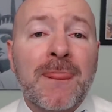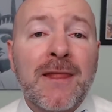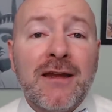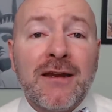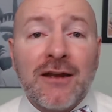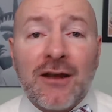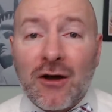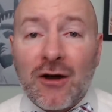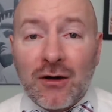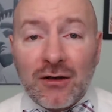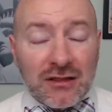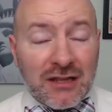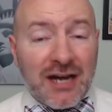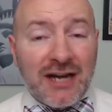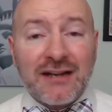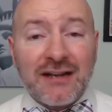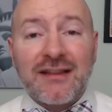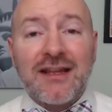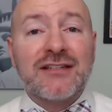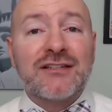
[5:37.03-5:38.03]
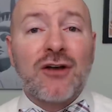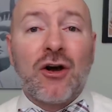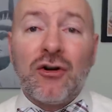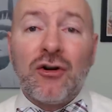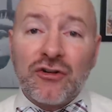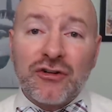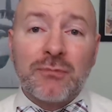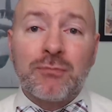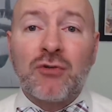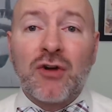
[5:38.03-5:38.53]
Now, a lot of that's
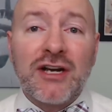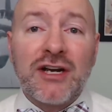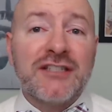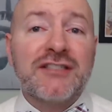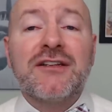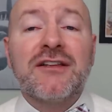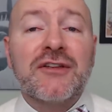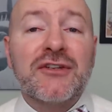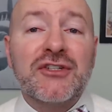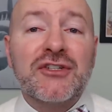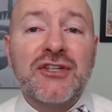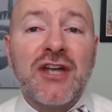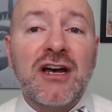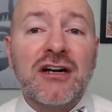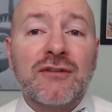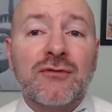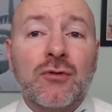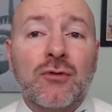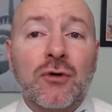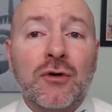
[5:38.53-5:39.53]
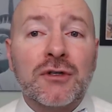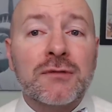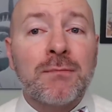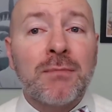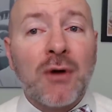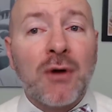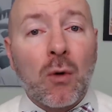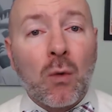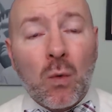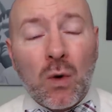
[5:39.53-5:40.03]
already priced in the stock, of course,
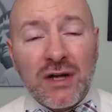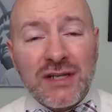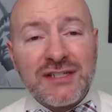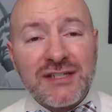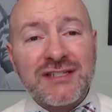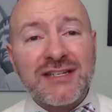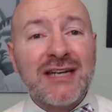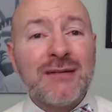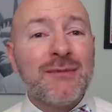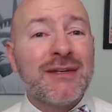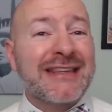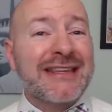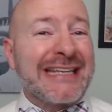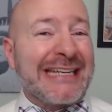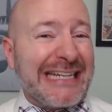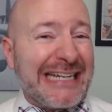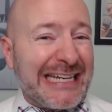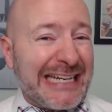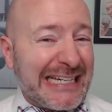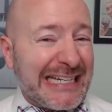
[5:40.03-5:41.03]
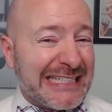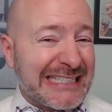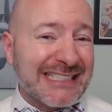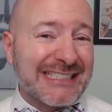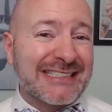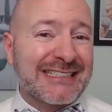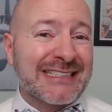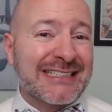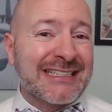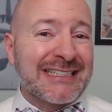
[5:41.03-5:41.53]
but one segment that
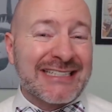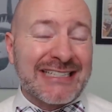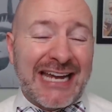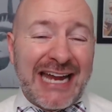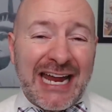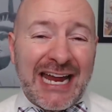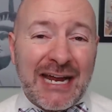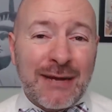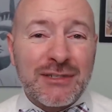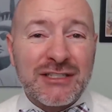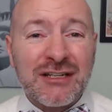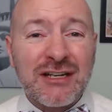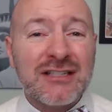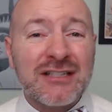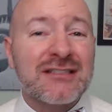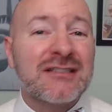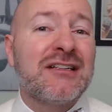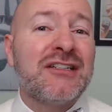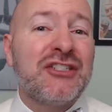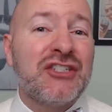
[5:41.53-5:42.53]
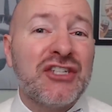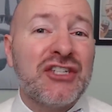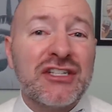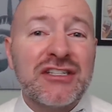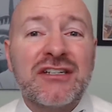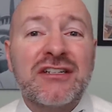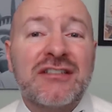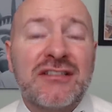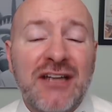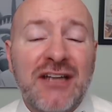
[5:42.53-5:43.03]
isn't is Amazon's
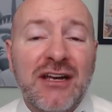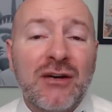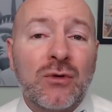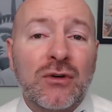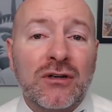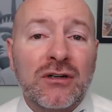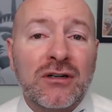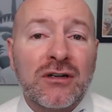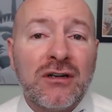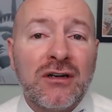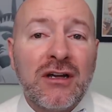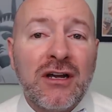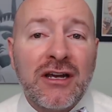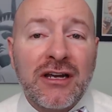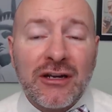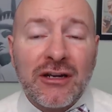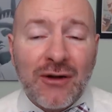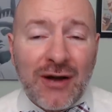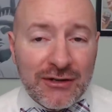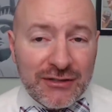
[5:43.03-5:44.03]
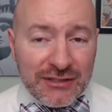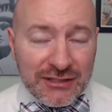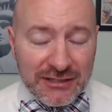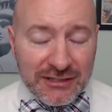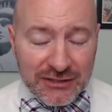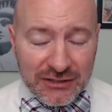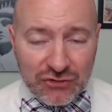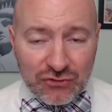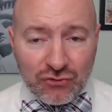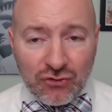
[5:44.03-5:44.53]
logistics network you know, how it's
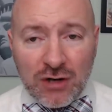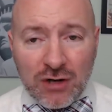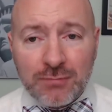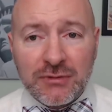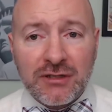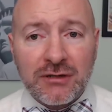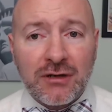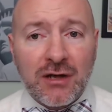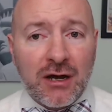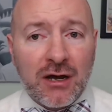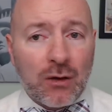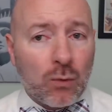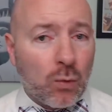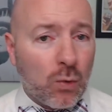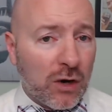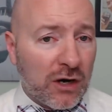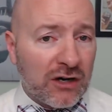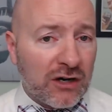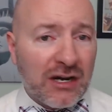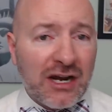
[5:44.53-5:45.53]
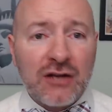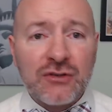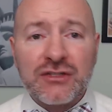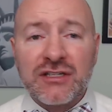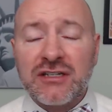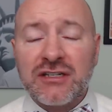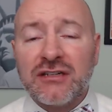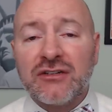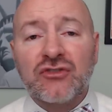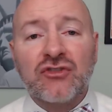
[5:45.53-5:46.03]
disrupting uh,
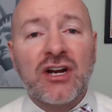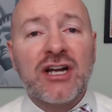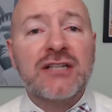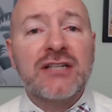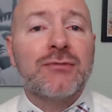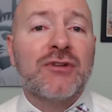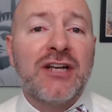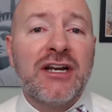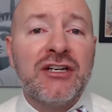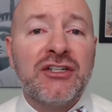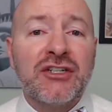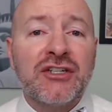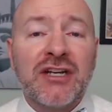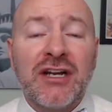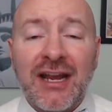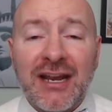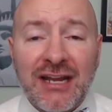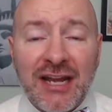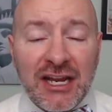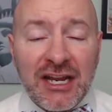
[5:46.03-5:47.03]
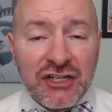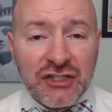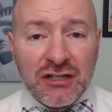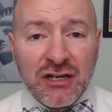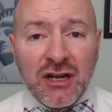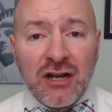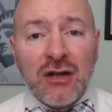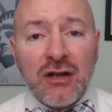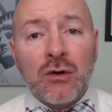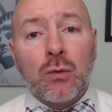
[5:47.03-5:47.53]
warehousing and transportation. And
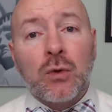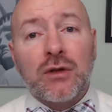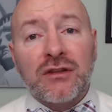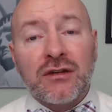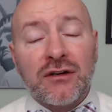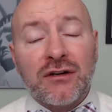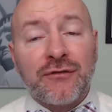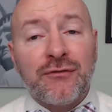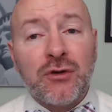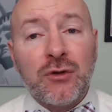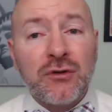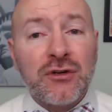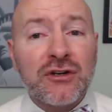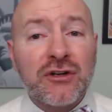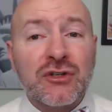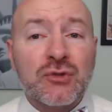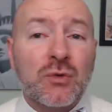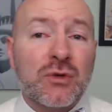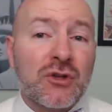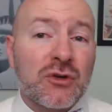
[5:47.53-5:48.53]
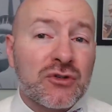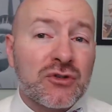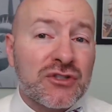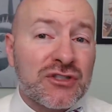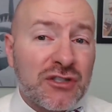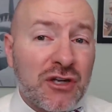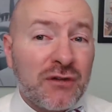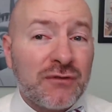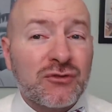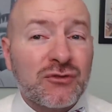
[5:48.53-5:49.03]
nation, within a few years, when those
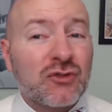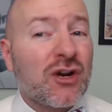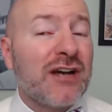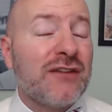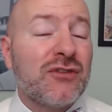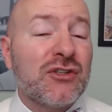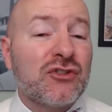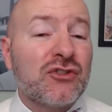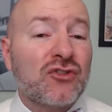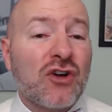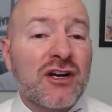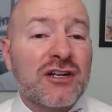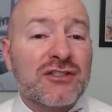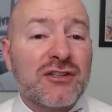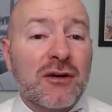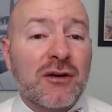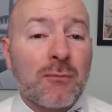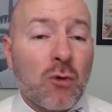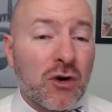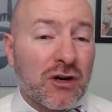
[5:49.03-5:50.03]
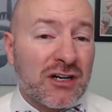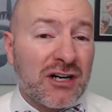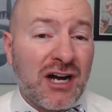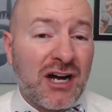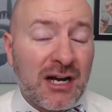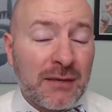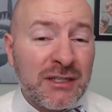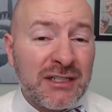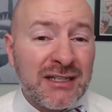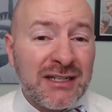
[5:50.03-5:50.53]
self-driving trucks are more
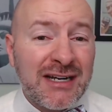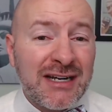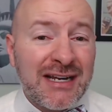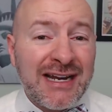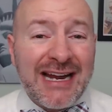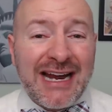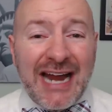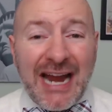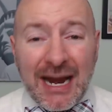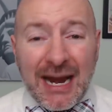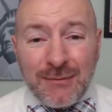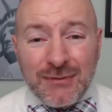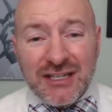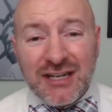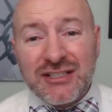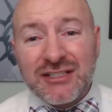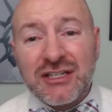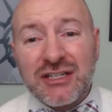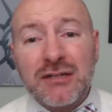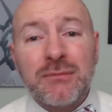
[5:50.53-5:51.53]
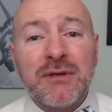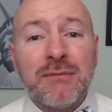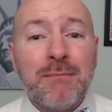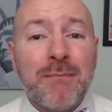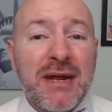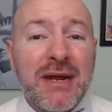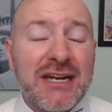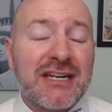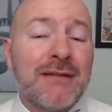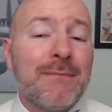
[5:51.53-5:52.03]
common, Amazon's going to be
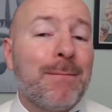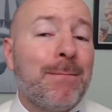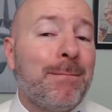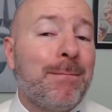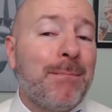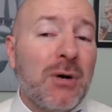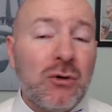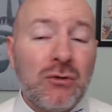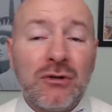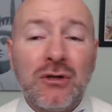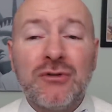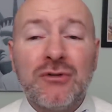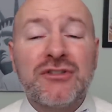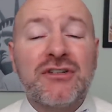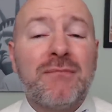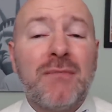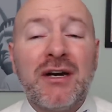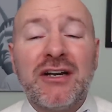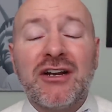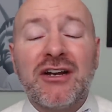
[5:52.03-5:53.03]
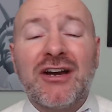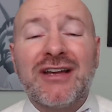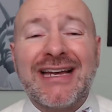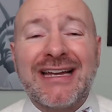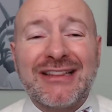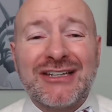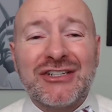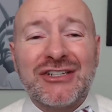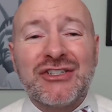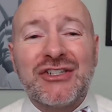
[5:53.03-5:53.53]
making boatloads of money on
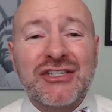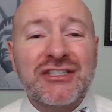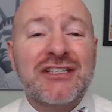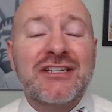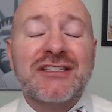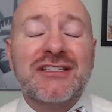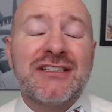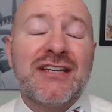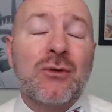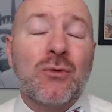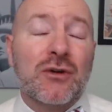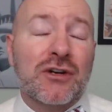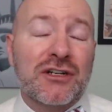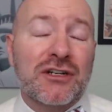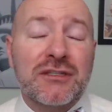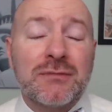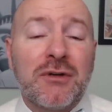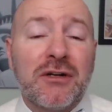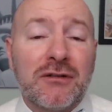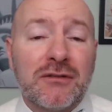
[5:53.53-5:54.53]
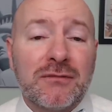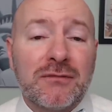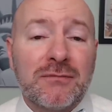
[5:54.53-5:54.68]
that logistics network it's built.